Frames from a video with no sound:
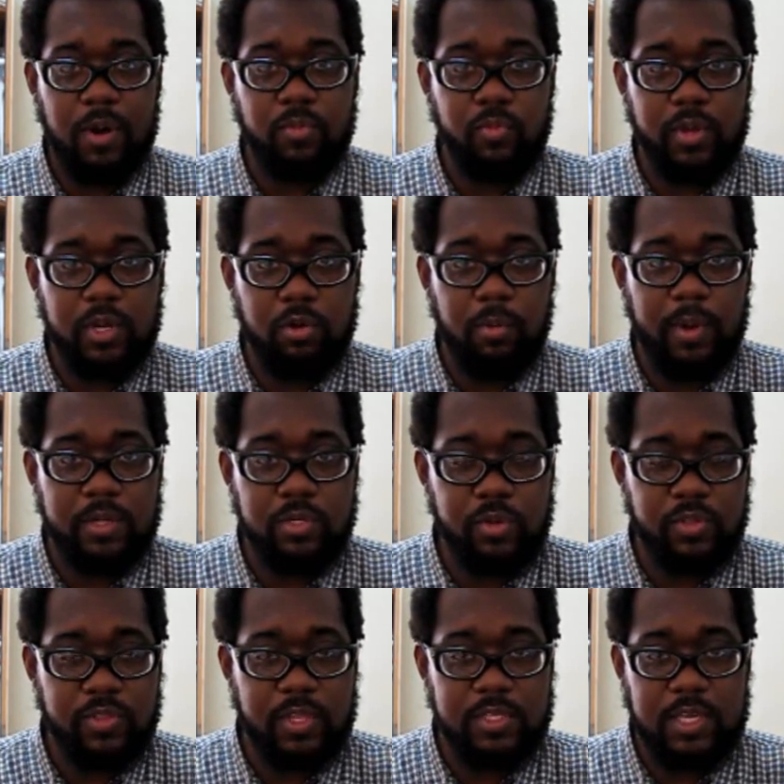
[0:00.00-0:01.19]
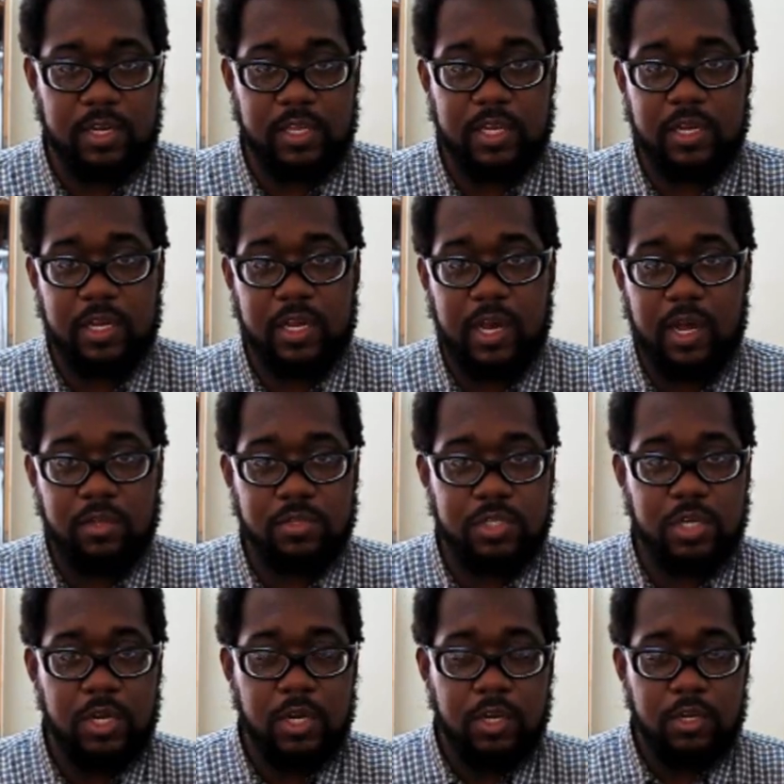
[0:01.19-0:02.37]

proper way to go about doing things, how to get into college,